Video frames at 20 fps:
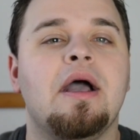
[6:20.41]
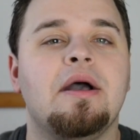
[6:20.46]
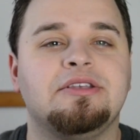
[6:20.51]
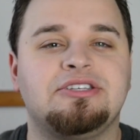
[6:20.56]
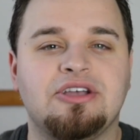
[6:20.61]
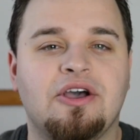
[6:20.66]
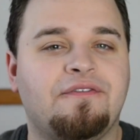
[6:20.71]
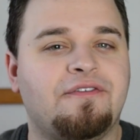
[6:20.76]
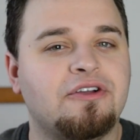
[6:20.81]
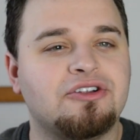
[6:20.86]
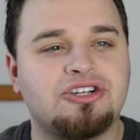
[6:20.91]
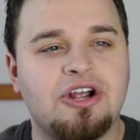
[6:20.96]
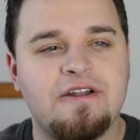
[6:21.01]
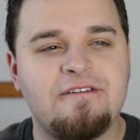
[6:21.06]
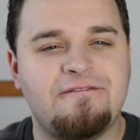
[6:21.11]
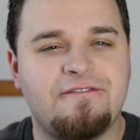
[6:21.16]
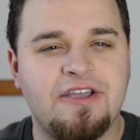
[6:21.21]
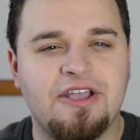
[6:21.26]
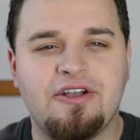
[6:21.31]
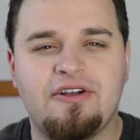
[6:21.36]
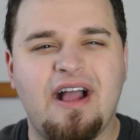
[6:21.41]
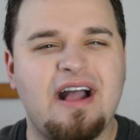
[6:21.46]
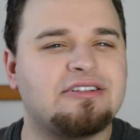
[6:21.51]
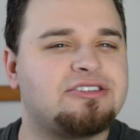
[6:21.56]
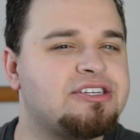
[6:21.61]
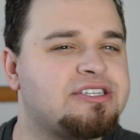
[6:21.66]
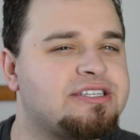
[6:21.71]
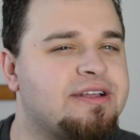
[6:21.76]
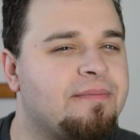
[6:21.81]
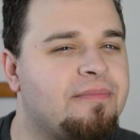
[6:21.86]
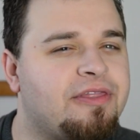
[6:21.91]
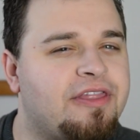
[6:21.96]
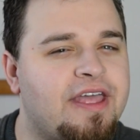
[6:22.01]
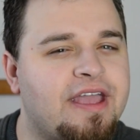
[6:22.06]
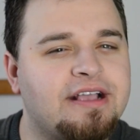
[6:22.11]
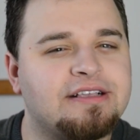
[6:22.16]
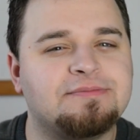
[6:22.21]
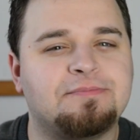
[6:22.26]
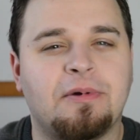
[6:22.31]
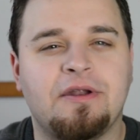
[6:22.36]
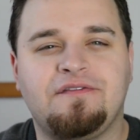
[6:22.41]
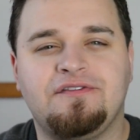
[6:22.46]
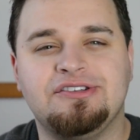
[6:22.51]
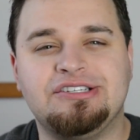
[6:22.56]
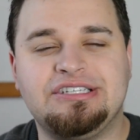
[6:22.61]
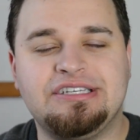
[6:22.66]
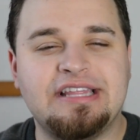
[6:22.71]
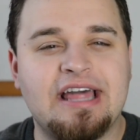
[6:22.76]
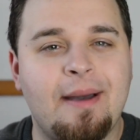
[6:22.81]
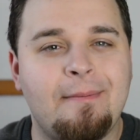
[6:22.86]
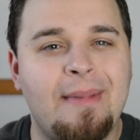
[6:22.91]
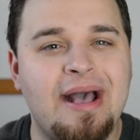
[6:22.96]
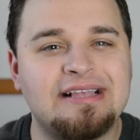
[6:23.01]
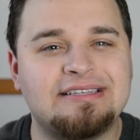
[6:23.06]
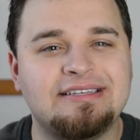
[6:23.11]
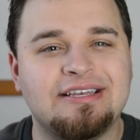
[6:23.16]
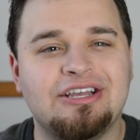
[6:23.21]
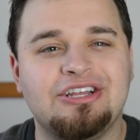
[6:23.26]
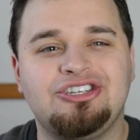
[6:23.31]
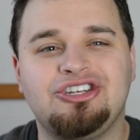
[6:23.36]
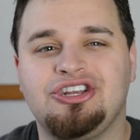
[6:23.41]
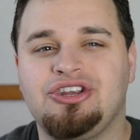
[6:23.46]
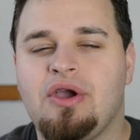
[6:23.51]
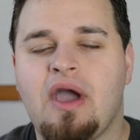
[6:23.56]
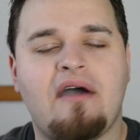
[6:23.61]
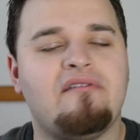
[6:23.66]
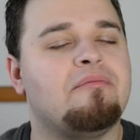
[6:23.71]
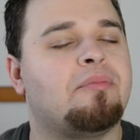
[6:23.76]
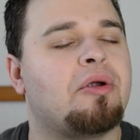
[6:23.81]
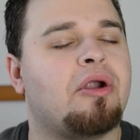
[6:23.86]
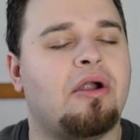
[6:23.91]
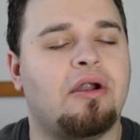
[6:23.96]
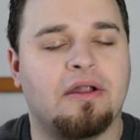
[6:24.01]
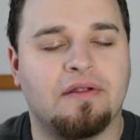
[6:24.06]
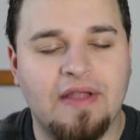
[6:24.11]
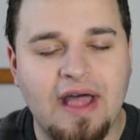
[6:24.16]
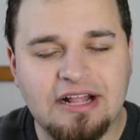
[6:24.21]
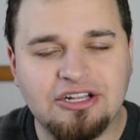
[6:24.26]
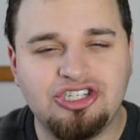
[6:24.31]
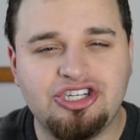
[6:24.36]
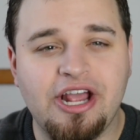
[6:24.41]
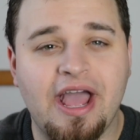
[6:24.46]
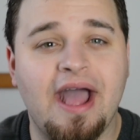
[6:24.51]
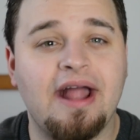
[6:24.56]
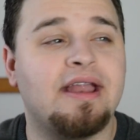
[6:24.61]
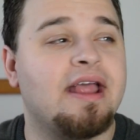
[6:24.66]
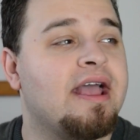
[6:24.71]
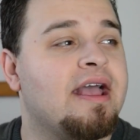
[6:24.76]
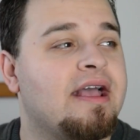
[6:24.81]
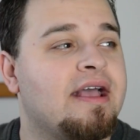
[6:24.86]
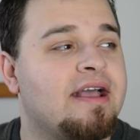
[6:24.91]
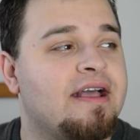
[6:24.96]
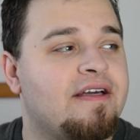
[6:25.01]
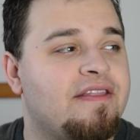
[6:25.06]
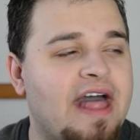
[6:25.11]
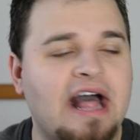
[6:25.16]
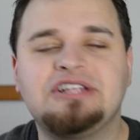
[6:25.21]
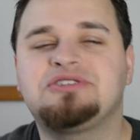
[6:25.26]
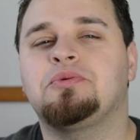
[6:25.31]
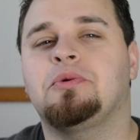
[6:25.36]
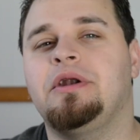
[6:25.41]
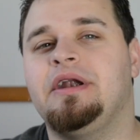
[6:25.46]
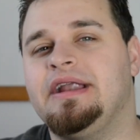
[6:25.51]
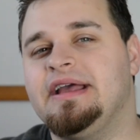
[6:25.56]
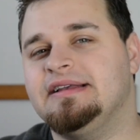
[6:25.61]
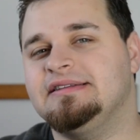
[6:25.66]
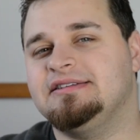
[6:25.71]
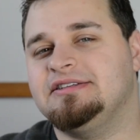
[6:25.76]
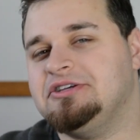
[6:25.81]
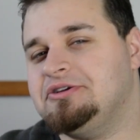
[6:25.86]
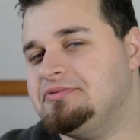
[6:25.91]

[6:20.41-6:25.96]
So if you're trying to figure out just some things, but if you see that message and you haven't put on a lens yet, that's what it is.